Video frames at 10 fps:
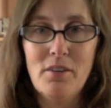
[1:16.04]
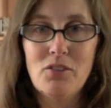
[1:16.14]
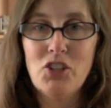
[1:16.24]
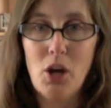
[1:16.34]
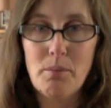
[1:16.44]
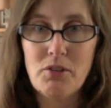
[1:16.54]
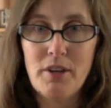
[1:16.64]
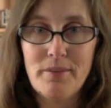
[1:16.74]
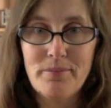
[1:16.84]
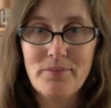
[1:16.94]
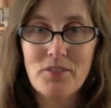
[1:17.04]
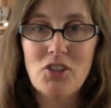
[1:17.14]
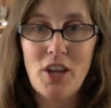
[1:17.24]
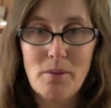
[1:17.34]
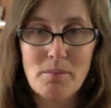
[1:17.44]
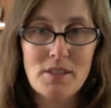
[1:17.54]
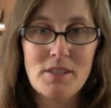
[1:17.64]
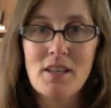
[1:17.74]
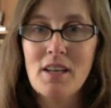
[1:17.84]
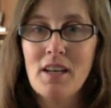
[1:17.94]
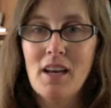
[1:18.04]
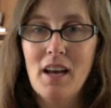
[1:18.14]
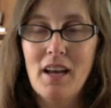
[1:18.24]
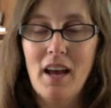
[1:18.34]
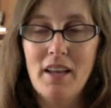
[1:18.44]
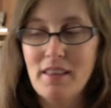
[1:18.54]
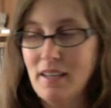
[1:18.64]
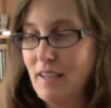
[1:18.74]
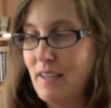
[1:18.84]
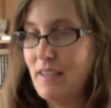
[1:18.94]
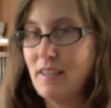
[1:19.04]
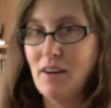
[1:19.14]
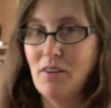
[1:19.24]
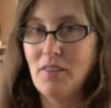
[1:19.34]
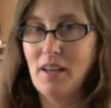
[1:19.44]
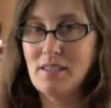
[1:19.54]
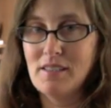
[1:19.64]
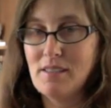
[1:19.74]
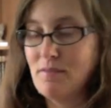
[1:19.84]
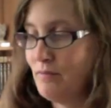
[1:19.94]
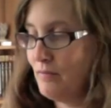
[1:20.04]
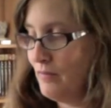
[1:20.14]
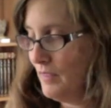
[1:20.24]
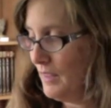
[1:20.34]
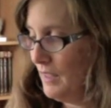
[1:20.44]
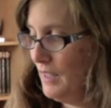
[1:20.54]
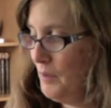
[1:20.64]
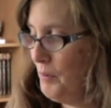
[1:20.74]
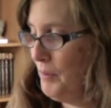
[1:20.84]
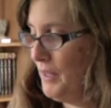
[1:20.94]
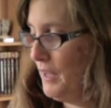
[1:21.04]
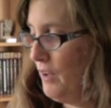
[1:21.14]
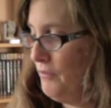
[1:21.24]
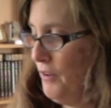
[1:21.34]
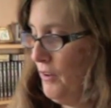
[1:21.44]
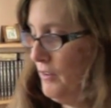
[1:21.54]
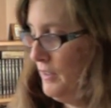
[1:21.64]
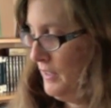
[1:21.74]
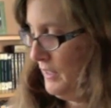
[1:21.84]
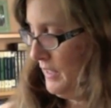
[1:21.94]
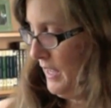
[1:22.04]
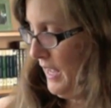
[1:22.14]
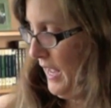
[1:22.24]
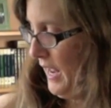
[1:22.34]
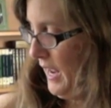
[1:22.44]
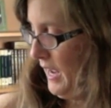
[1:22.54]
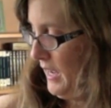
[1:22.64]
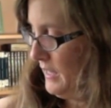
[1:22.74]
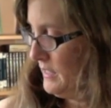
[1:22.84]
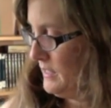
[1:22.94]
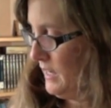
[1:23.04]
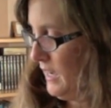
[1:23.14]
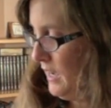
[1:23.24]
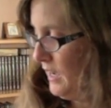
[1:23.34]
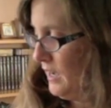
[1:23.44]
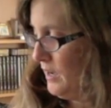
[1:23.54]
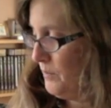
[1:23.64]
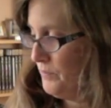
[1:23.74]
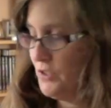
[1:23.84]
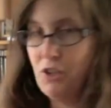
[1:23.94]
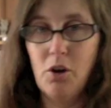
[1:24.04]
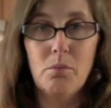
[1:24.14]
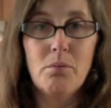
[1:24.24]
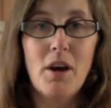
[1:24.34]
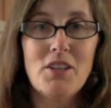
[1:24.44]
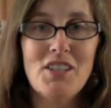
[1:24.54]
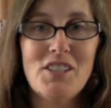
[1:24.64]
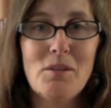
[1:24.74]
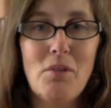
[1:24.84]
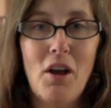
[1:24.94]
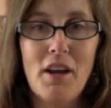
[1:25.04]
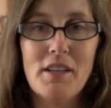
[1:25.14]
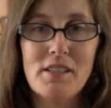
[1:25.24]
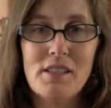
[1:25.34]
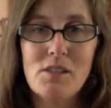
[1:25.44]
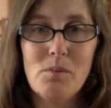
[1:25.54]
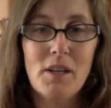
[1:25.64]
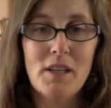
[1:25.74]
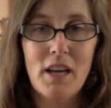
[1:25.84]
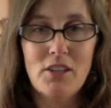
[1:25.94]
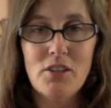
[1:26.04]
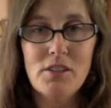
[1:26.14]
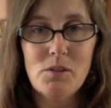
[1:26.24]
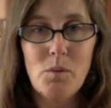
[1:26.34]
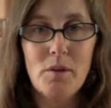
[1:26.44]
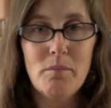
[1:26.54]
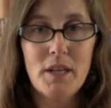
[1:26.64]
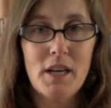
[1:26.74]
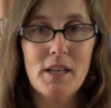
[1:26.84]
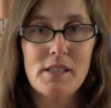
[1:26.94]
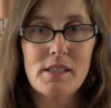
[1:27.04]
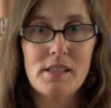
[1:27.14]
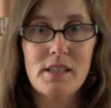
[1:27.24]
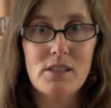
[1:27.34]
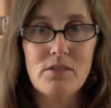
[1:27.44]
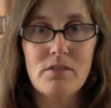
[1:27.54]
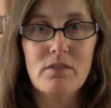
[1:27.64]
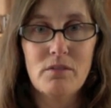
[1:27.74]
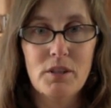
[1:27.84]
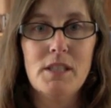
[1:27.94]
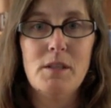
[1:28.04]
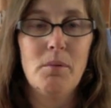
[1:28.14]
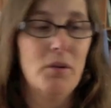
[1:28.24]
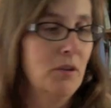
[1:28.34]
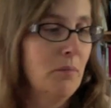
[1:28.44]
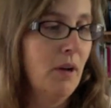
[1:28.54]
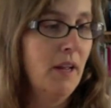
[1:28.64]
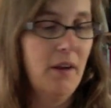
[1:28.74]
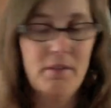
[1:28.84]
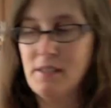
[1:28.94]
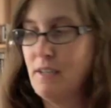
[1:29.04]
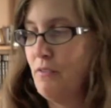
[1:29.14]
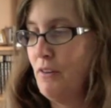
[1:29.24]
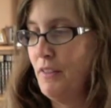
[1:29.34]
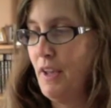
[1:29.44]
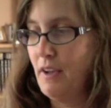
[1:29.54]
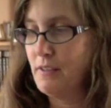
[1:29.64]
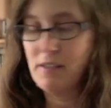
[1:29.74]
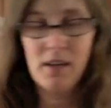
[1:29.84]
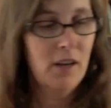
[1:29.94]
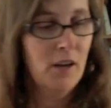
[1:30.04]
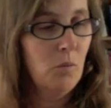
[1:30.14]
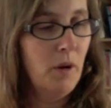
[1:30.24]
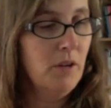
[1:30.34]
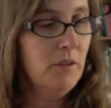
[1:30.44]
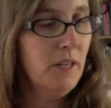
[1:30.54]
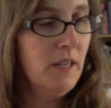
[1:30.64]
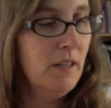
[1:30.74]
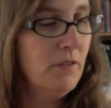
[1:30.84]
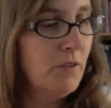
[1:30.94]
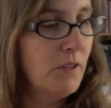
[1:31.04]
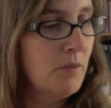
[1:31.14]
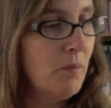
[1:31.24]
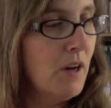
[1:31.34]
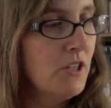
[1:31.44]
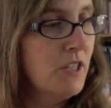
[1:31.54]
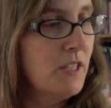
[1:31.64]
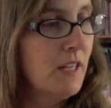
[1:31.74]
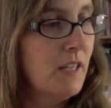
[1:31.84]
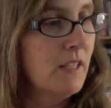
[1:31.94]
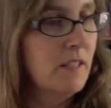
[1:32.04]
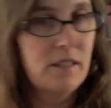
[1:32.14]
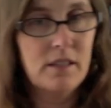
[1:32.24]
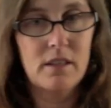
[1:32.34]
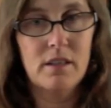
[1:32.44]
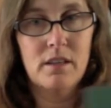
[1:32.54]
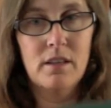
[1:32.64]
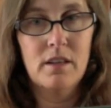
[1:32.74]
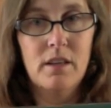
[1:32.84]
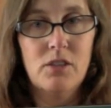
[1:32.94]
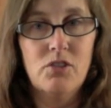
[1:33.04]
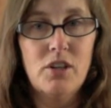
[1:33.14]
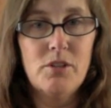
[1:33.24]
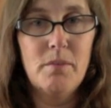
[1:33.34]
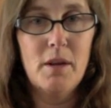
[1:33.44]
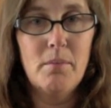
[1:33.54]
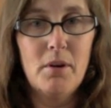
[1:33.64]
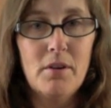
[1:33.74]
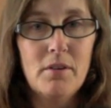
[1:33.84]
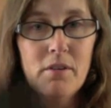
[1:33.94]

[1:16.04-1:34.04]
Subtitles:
Geometry, shapes. I think, that's going to be really helpful. And so project supplies. I chose this one because it's really simple. You probably have this stuff around the house. What you need for this project is construction paper.